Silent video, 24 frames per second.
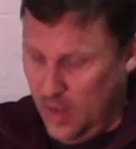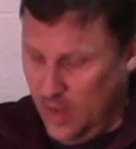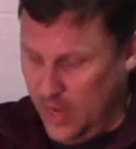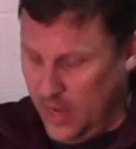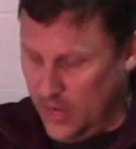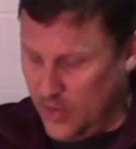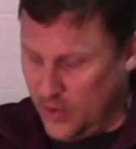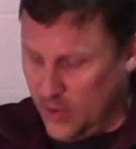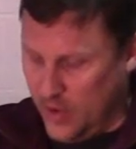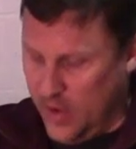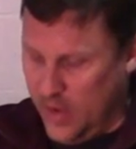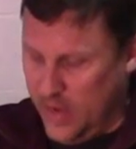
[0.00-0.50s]

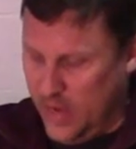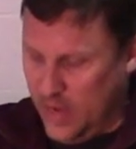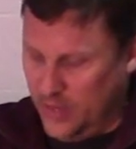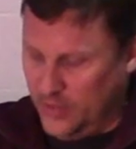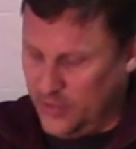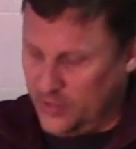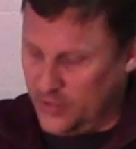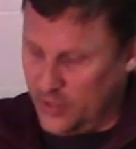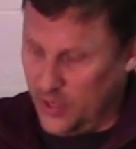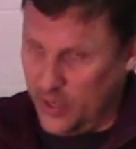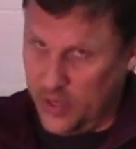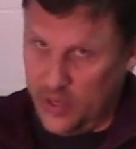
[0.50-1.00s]

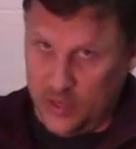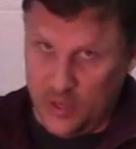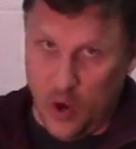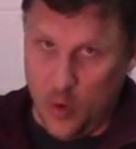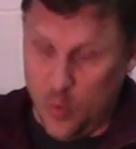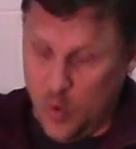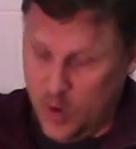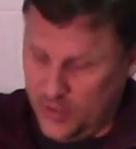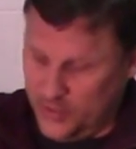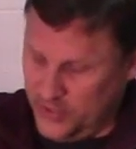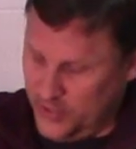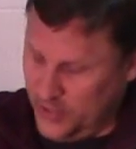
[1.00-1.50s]
ingredients so you
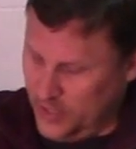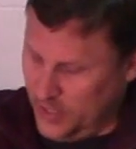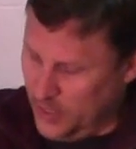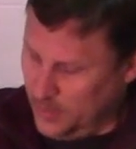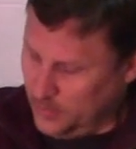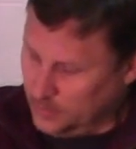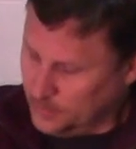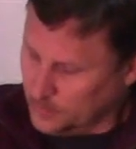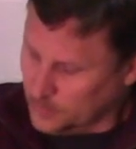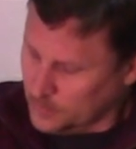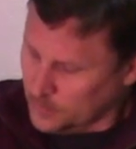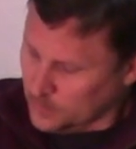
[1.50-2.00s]
know what's in
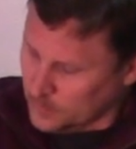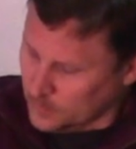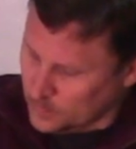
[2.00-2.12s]
it.